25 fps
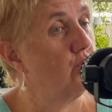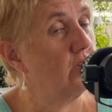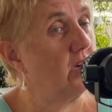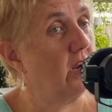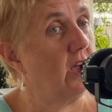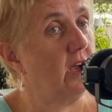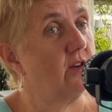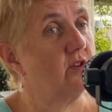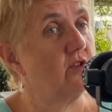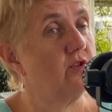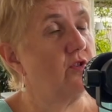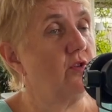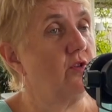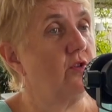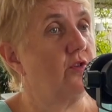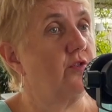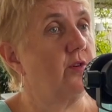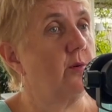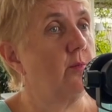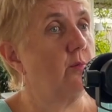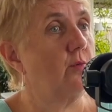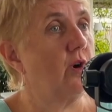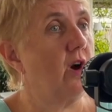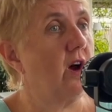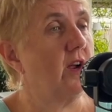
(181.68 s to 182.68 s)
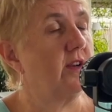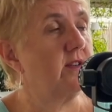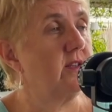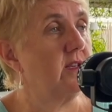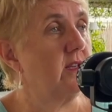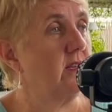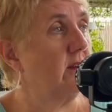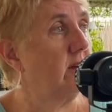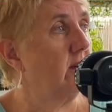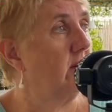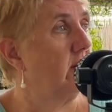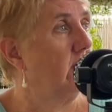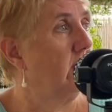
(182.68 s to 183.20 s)
you like to do some
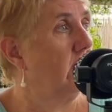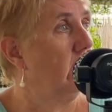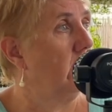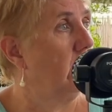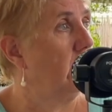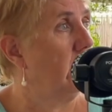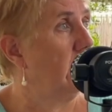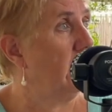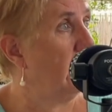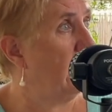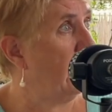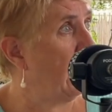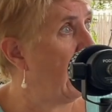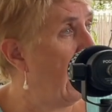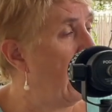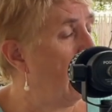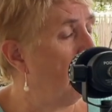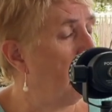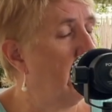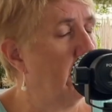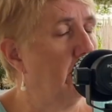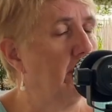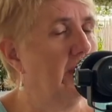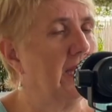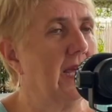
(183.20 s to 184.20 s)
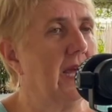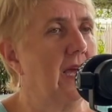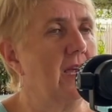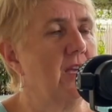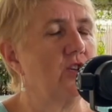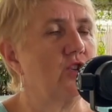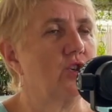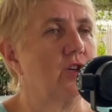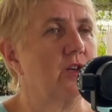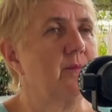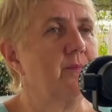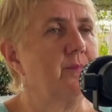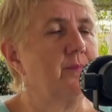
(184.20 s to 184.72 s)
writing in our
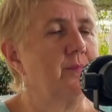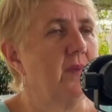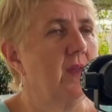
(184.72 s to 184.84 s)
publication?